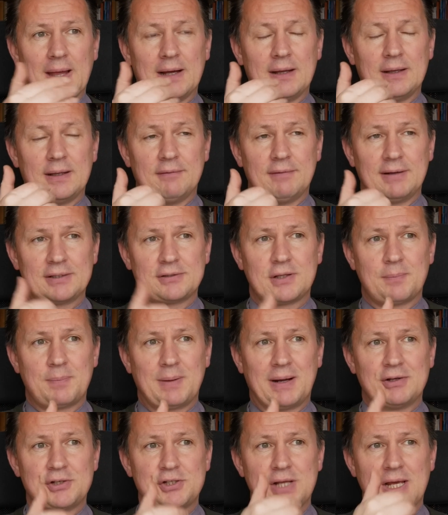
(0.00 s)
the rest of the
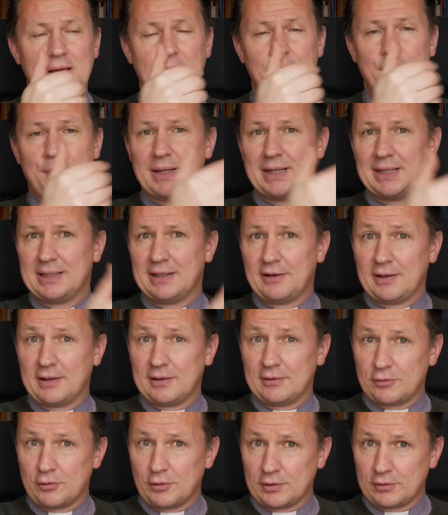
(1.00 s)
parish share and putting it
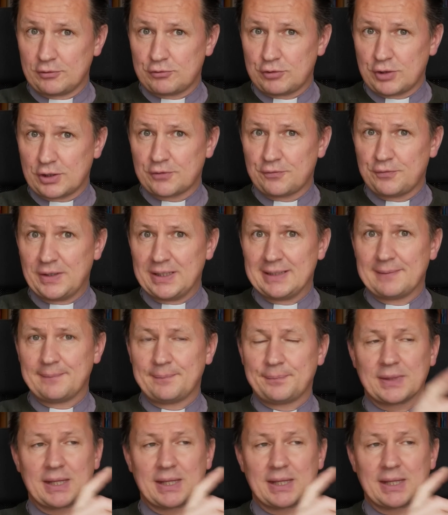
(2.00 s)
into a trust fund,